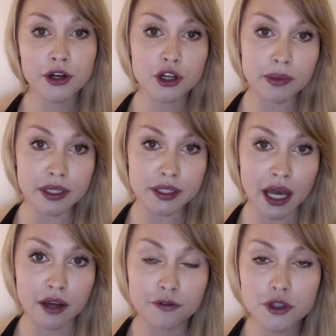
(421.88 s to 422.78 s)
humans,
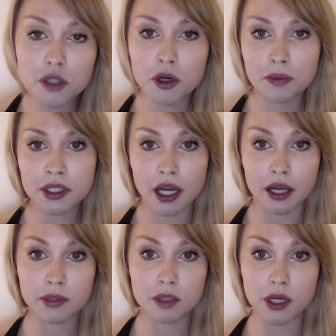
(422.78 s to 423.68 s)
and for this purpose I
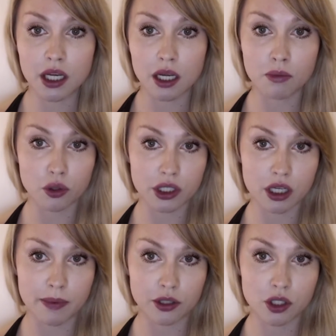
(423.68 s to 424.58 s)
am speaking mostly
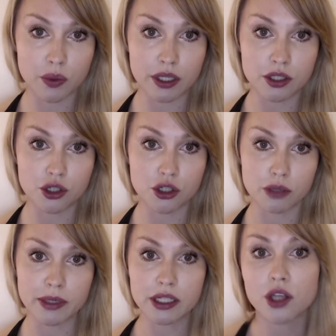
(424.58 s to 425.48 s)
about Swedes and
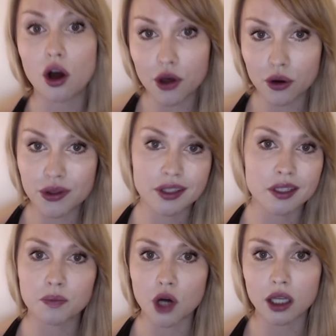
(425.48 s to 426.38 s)
Germans, although this is
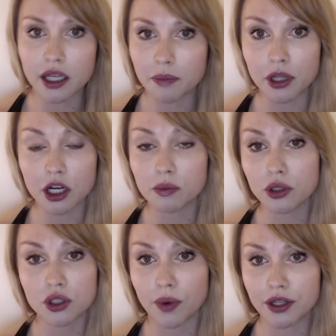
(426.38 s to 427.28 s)
broadly applicable
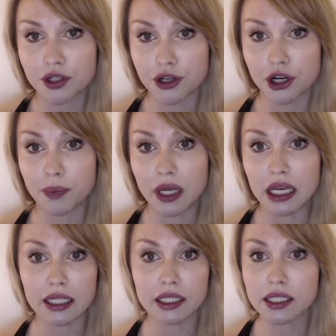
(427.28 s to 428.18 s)
to Western
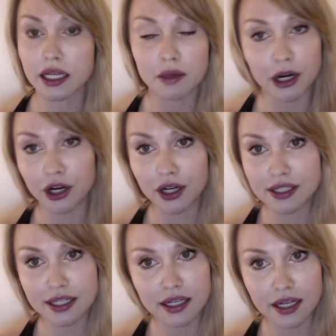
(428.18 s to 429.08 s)
Europeans and
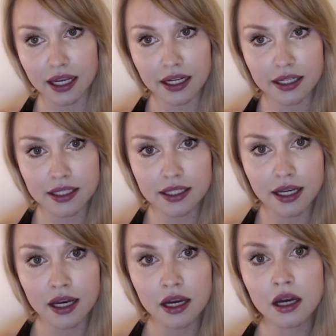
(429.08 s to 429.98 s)
Americans and Canadians,
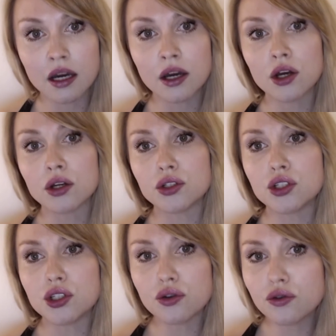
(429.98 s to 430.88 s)

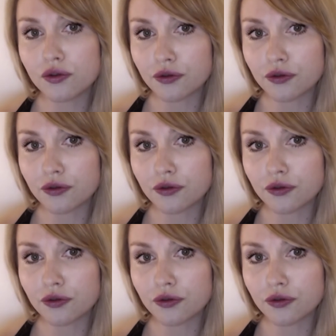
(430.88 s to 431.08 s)
do